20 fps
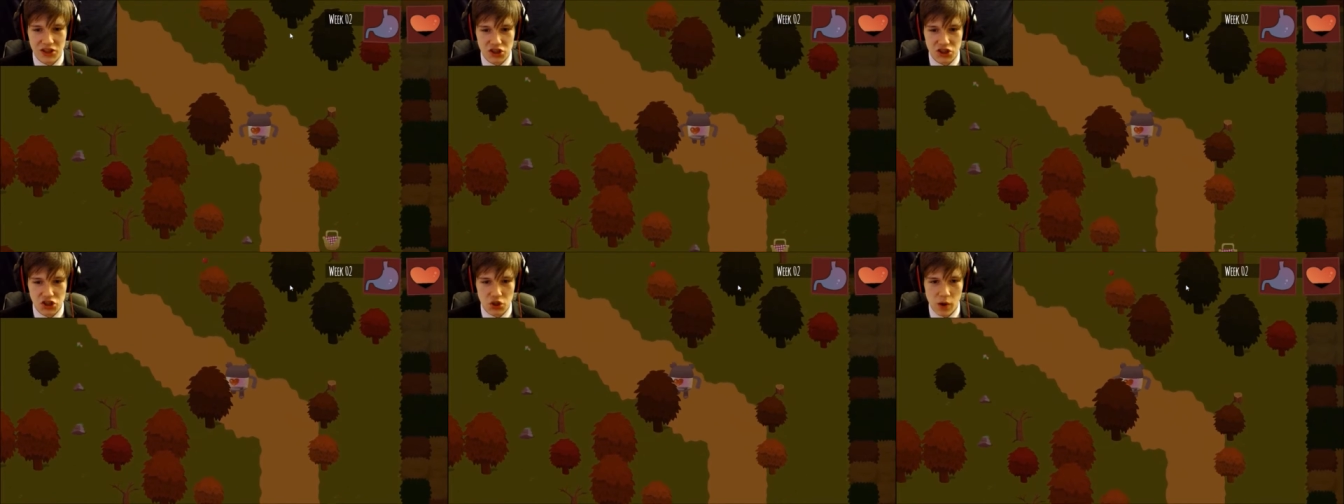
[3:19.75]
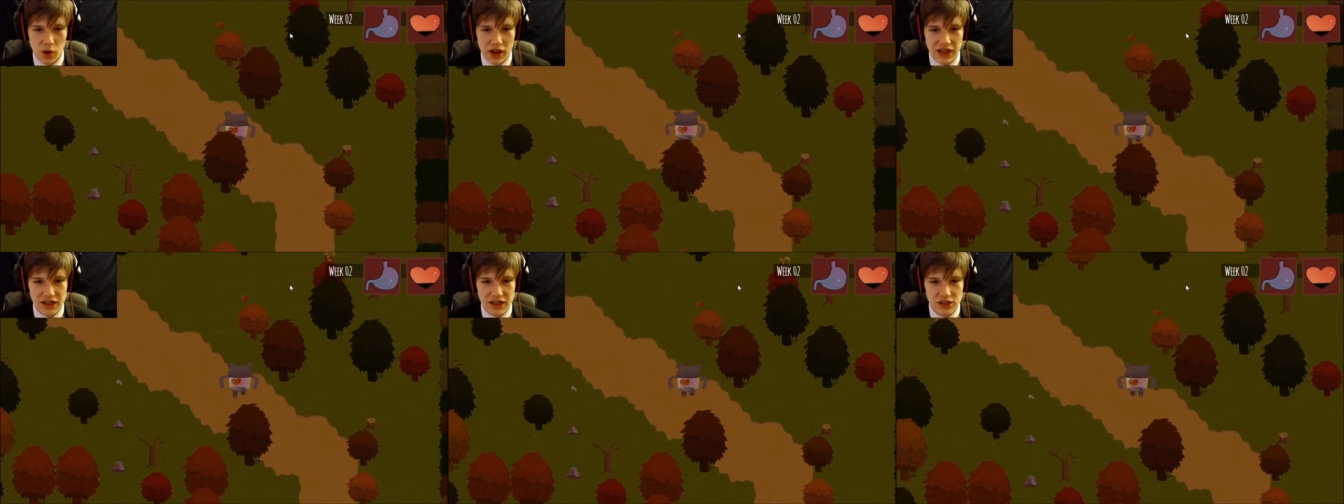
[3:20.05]

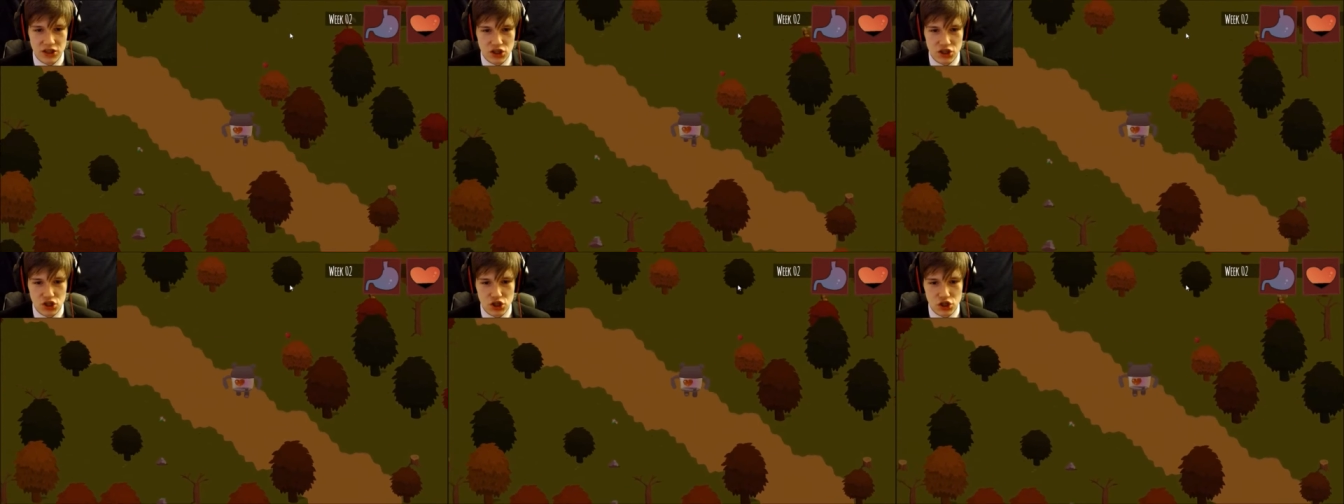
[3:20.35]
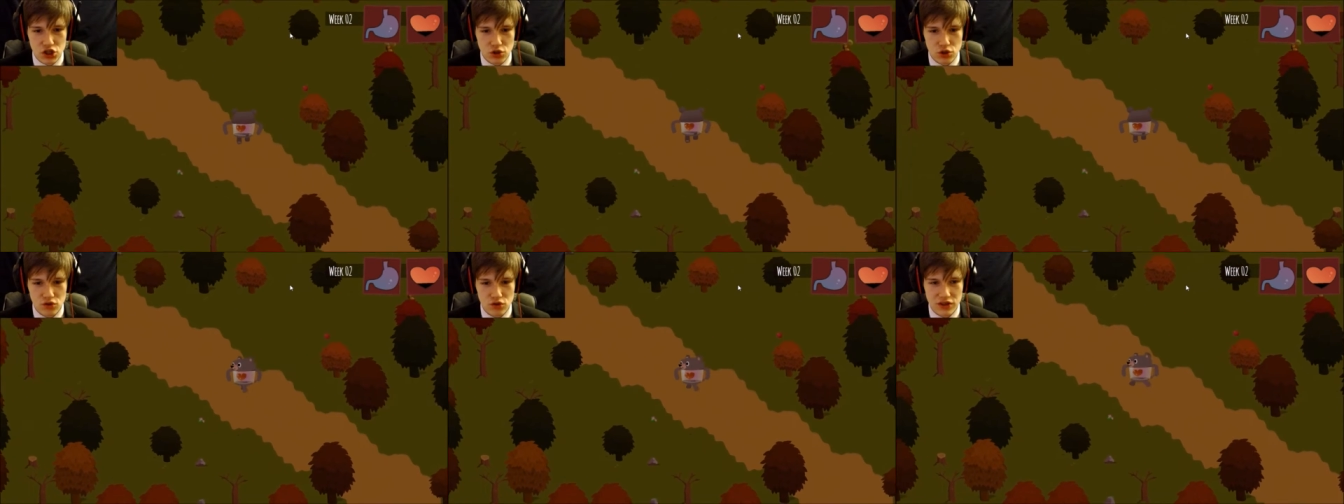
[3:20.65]
So I get to
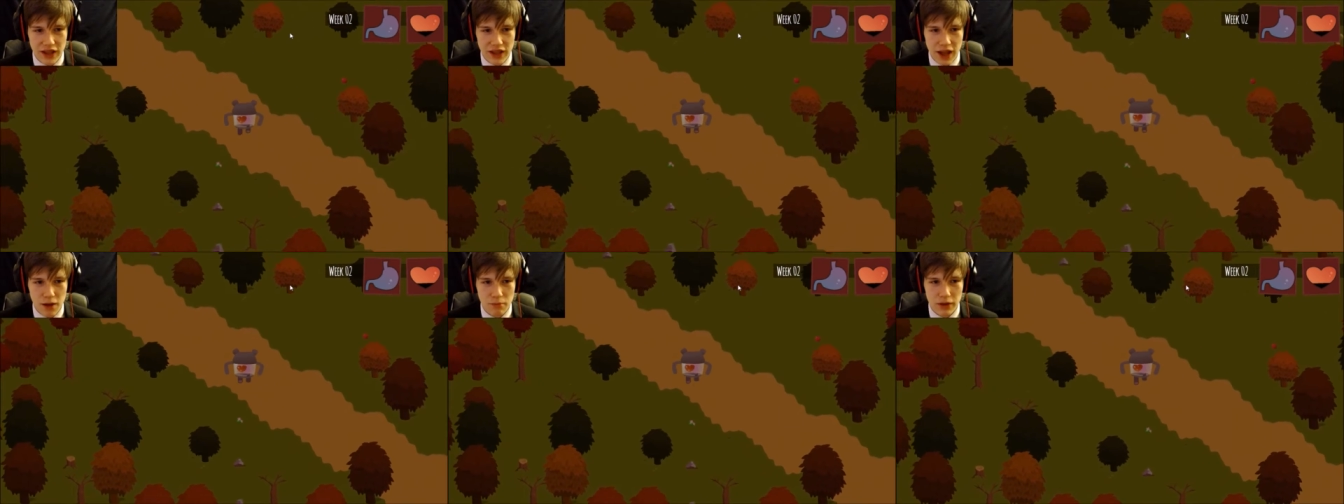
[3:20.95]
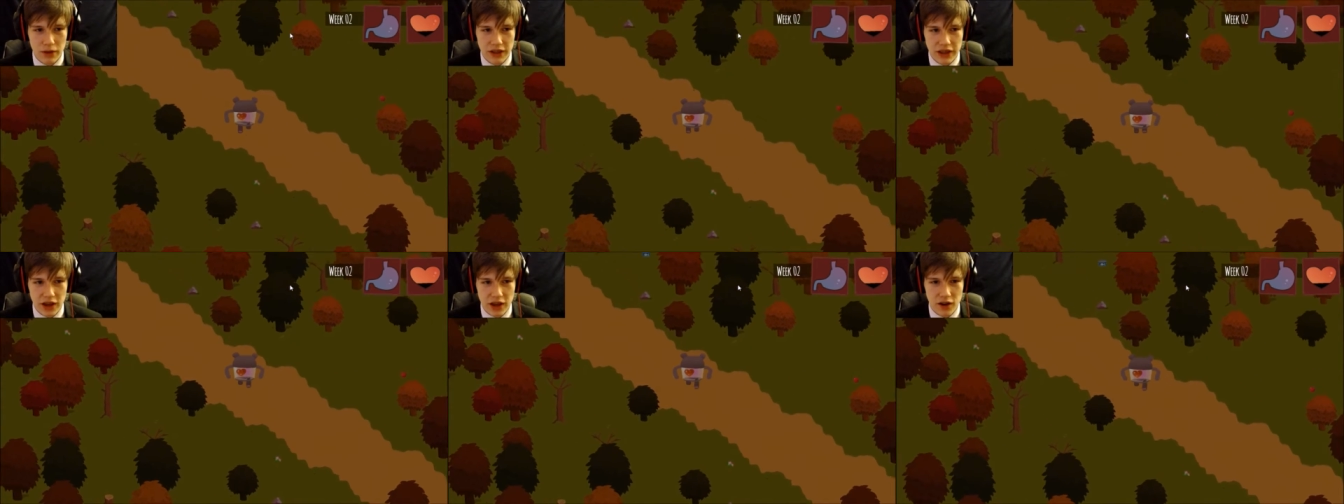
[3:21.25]
choose how
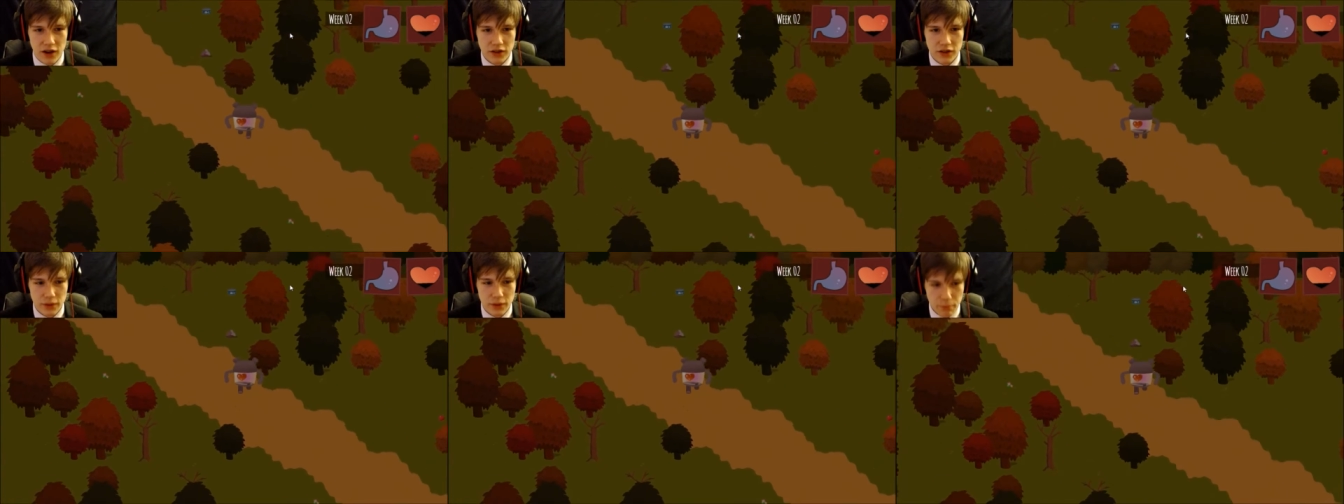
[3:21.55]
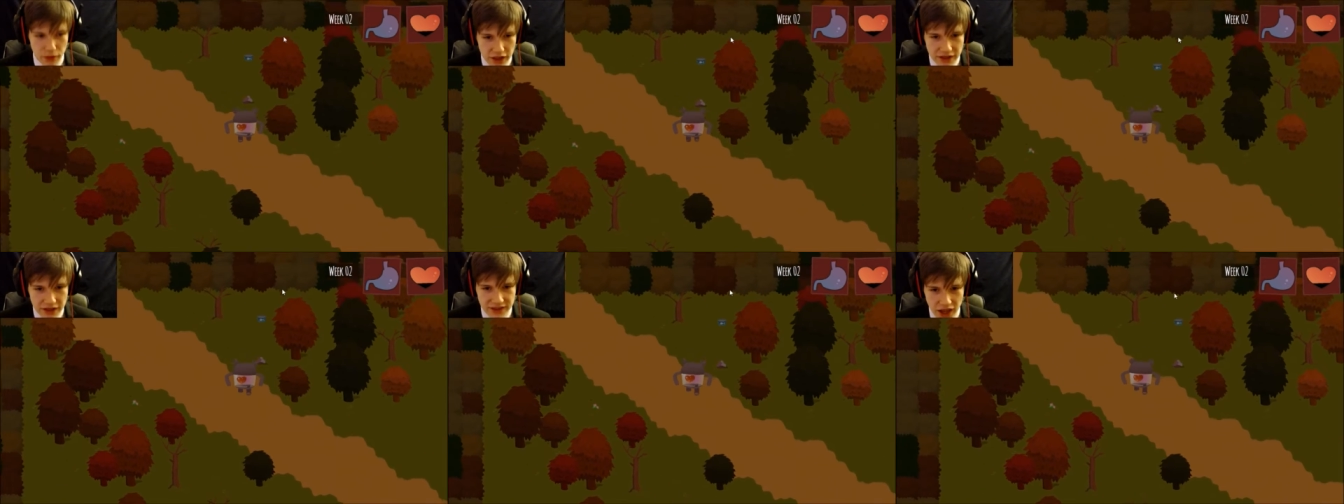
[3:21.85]
my character
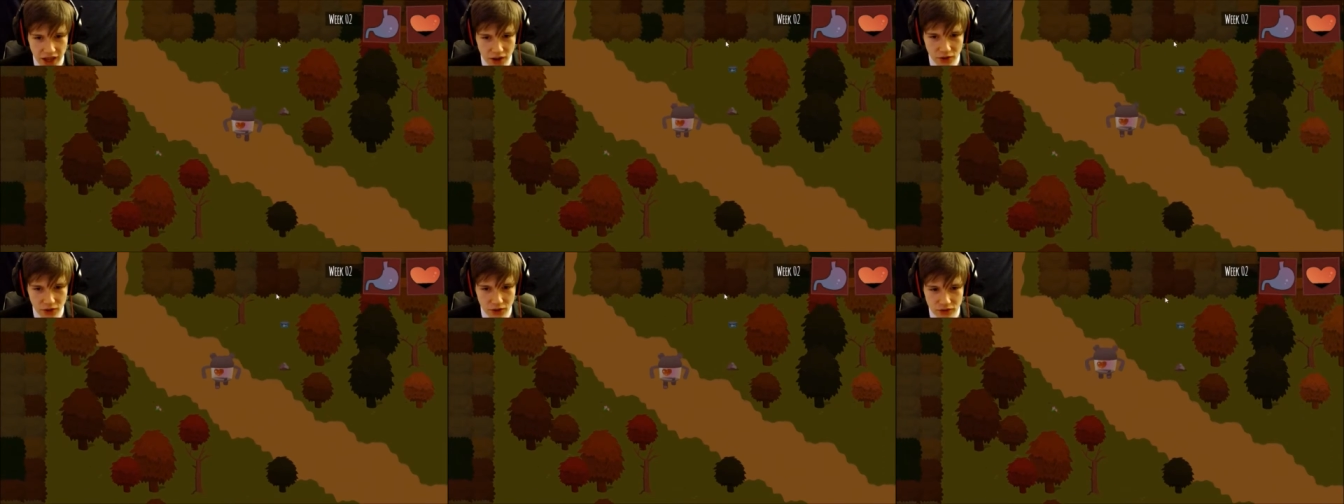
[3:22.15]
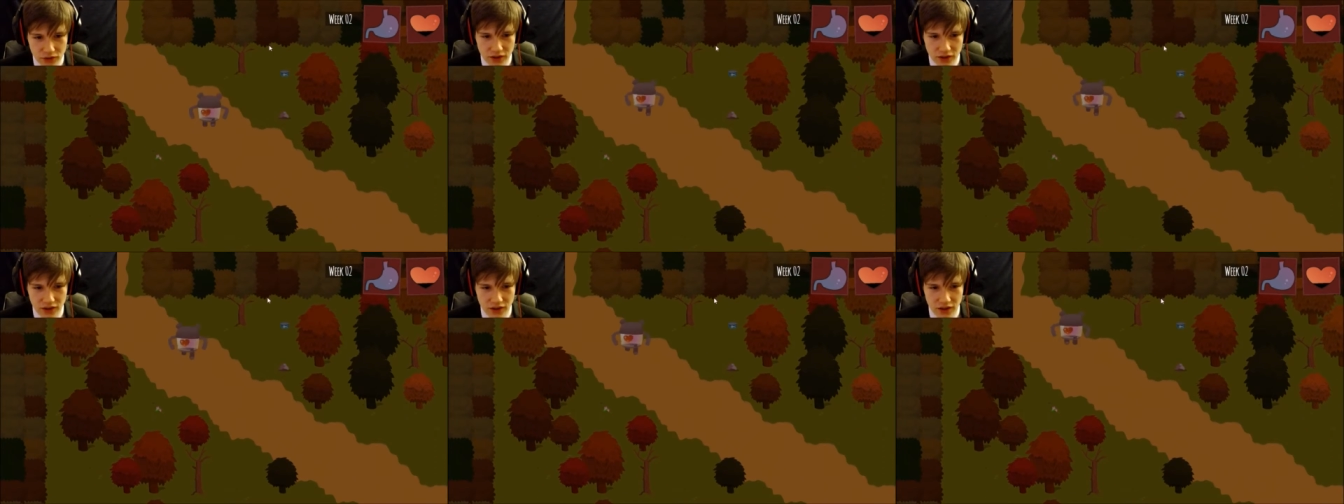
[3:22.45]
plays
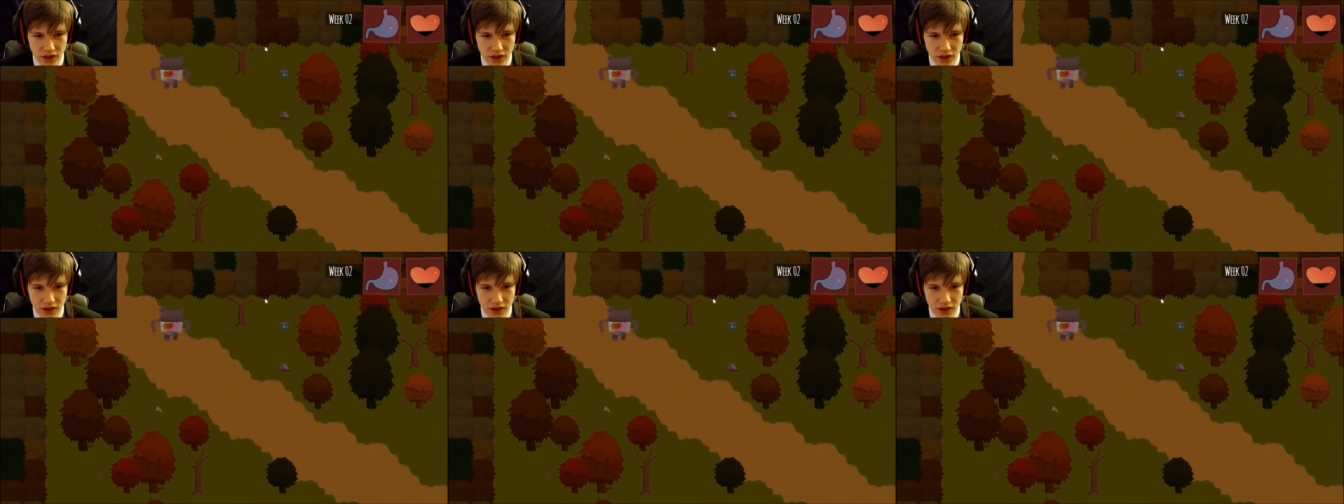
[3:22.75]
out?